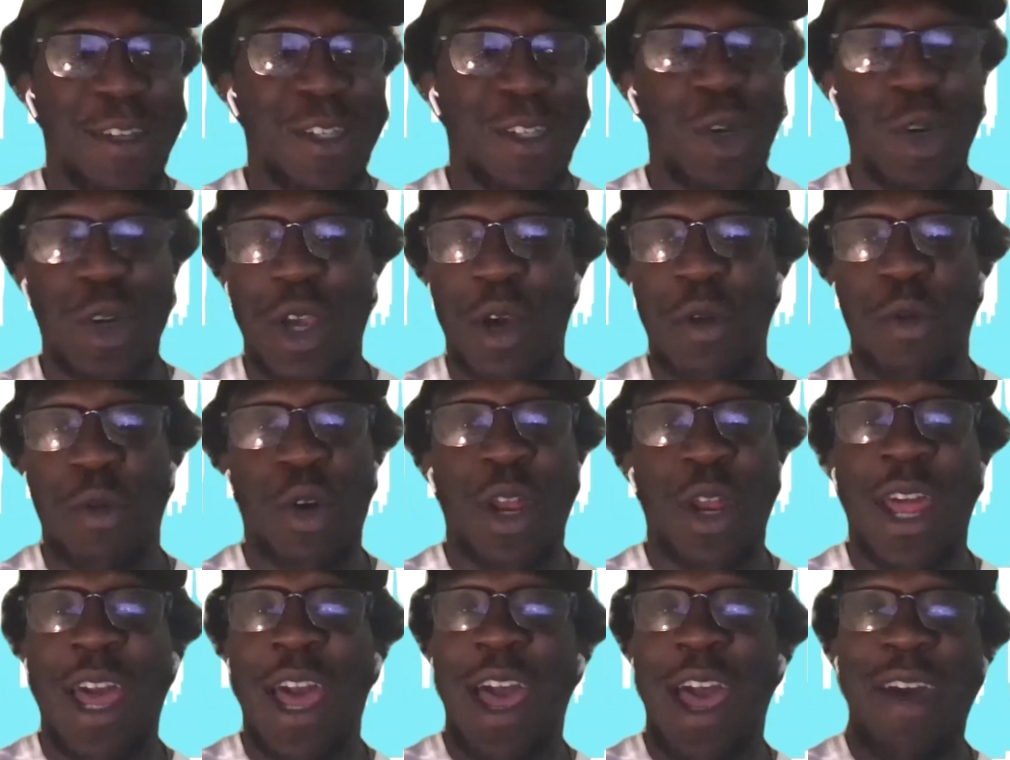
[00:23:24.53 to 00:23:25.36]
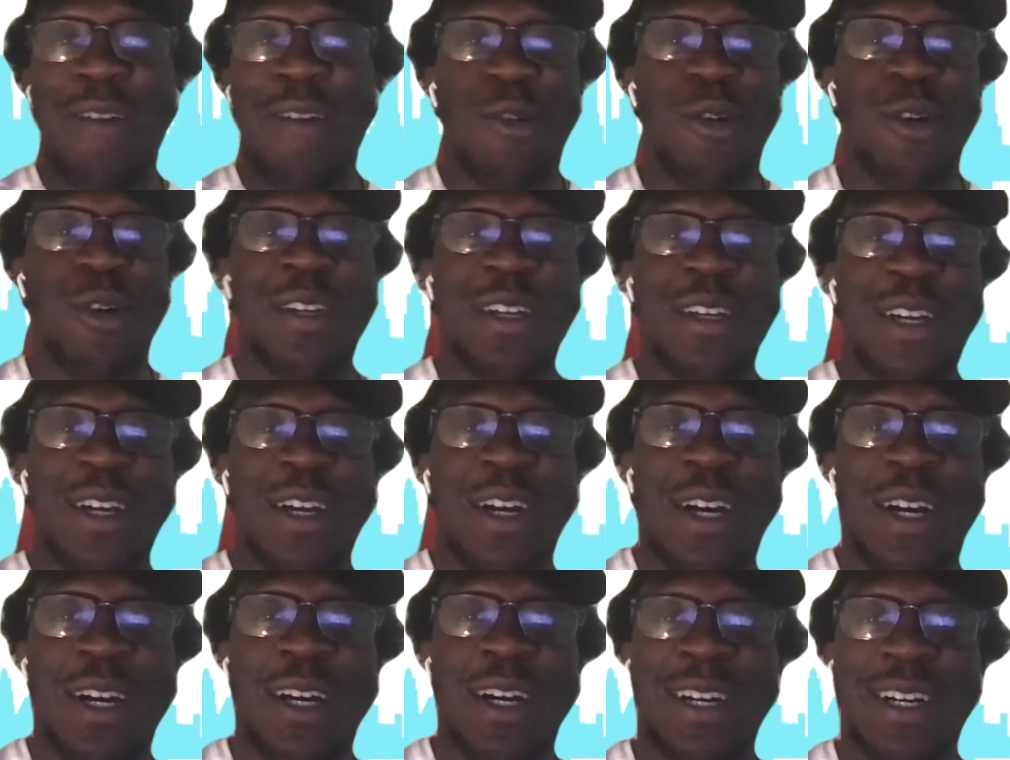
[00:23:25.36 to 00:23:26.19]
So yeah, we're gonna have all
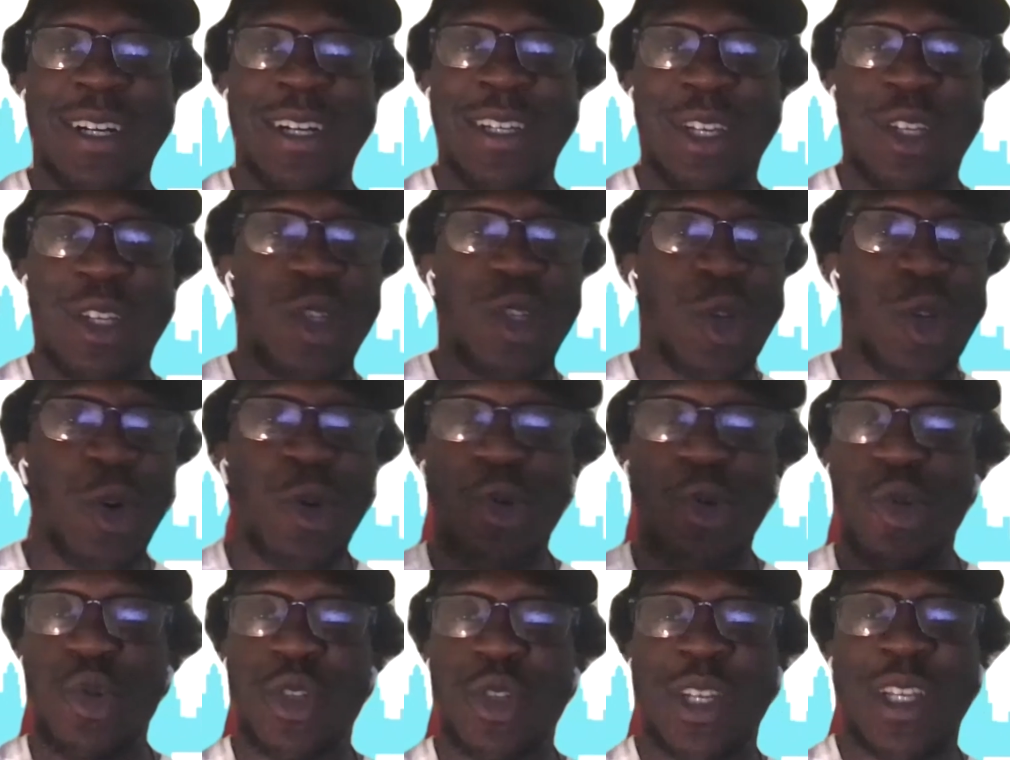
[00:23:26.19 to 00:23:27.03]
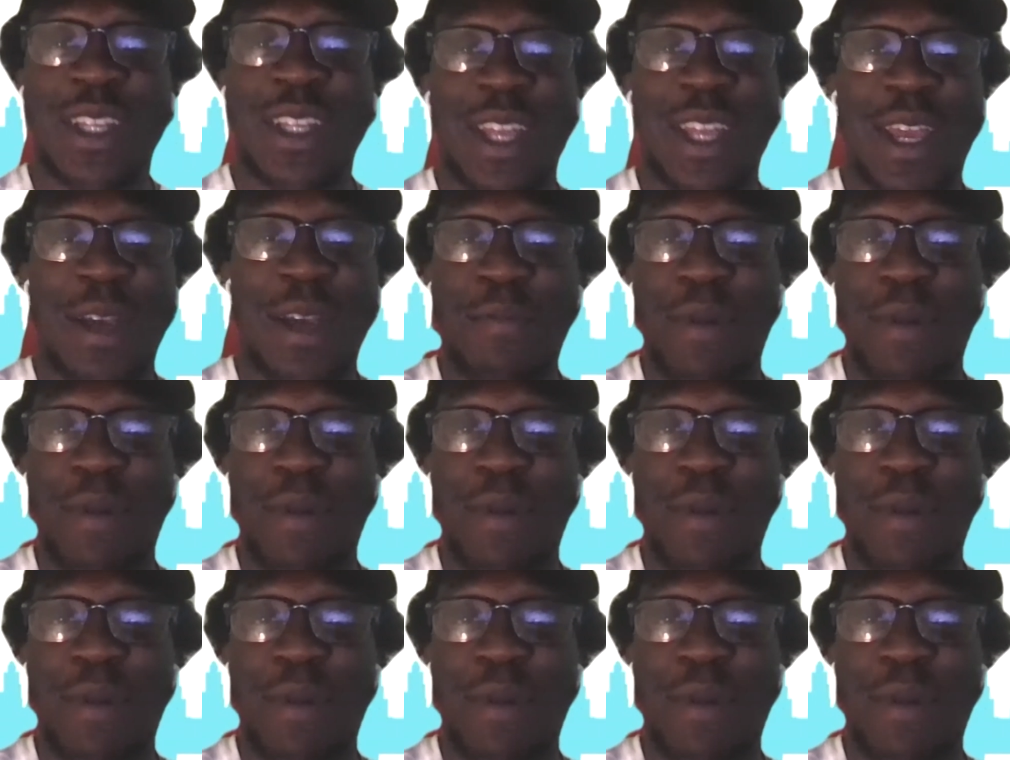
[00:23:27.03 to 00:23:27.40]
your socials, your thing